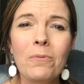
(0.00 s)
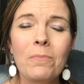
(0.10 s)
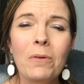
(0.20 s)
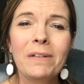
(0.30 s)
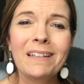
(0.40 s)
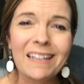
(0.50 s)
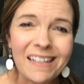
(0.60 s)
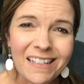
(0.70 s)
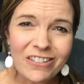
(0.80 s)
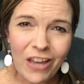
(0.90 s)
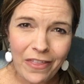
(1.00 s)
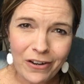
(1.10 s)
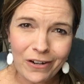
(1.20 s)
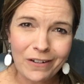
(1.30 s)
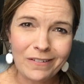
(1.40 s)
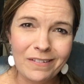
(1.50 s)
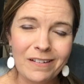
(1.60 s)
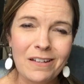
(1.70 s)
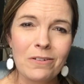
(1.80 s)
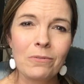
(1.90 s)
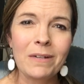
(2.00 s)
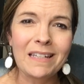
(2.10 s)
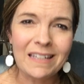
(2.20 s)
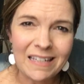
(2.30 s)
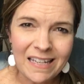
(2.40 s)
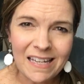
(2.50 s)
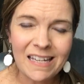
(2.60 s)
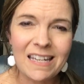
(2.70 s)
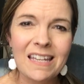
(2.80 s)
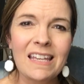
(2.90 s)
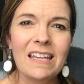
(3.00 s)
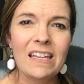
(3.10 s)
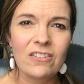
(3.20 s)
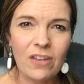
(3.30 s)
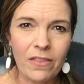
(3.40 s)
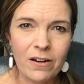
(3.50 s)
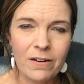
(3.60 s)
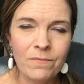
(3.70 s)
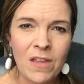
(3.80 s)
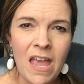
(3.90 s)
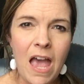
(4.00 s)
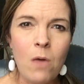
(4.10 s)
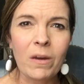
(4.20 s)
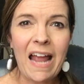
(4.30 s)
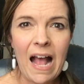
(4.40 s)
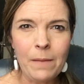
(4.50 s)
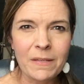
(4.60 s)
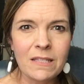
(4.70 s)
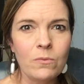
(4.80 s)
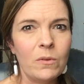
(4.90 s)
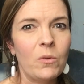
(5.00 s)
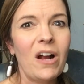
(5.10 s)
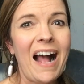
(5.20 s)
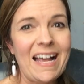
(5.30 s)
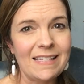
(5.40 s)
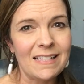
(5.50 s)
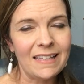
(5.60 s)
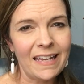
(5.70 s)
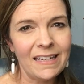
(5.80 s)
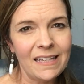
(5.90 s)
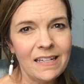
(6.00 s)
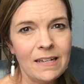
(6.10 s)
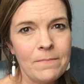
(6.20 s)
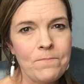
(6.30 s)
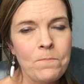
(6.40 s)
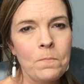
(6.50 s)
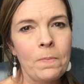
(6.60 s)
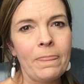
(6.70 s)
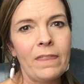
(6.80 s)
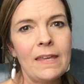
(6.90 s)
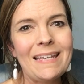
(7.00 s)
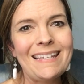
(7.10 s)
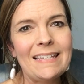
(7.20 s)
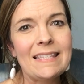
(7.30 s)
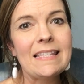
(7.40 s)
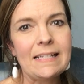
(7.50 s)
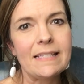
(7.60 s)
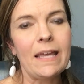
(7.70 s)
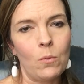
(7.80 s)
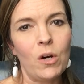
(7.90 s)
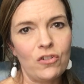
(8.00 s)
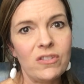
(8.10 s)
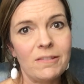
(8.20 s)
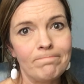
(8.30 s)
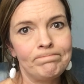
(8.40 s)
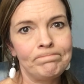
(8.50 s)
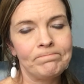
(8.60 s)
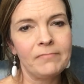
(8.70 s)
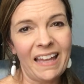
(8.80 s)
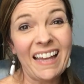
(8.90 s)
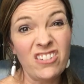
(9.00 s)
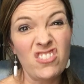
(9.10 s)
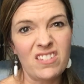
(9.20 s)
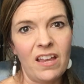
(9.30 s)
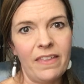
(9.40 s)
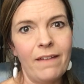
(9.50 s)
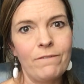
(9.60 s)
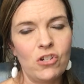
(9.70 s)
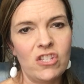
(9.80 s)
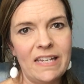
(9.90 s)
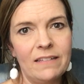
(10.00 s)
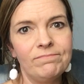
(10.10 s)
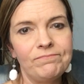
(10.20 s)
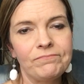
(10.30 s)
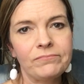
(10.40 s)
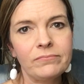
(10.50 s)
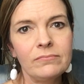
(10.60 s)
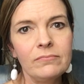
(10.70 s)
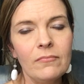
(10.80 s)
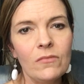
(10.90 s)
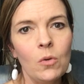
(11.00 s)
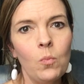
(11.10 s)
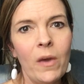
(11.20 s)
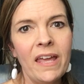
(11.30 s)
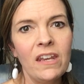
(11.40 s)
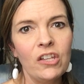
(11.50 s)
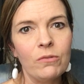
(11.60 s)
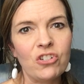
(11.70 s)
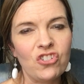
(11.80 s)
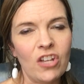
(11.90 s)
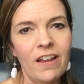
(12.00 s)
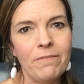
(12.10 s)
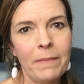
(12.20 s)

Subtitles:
But we need each other. We need each other. And what happens when we're isolated is things get worse. Like, I can just tell you that firsthand. When you are shut off